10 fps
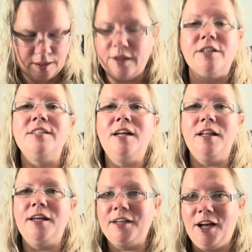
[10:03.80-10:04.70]
there's not a
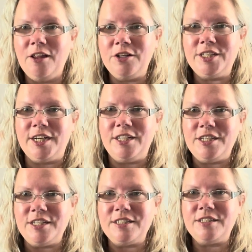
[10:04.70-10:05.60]
lot of color
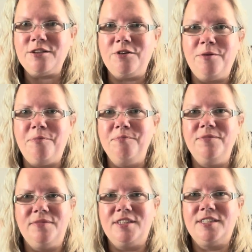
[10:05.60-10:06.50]
changes. So you
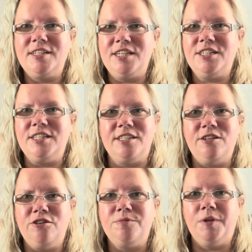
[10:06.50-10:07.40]
stitch these
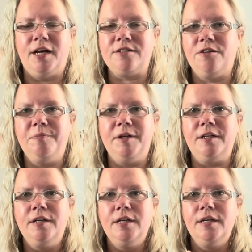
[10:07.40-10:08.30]
huge blocks. So I've been,
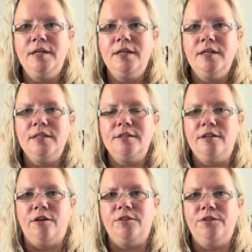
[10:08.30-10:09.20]

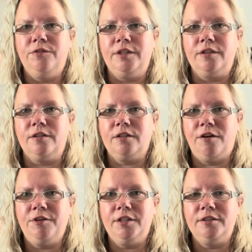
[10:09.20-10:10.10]
you know,
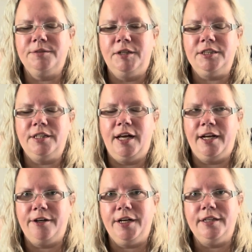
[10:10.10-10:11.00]
covering as much of that
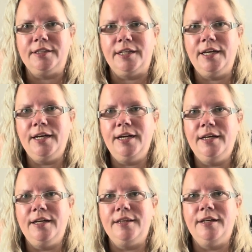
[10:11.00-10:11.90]
area as I can.
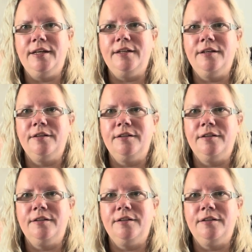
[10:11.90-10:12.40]
And then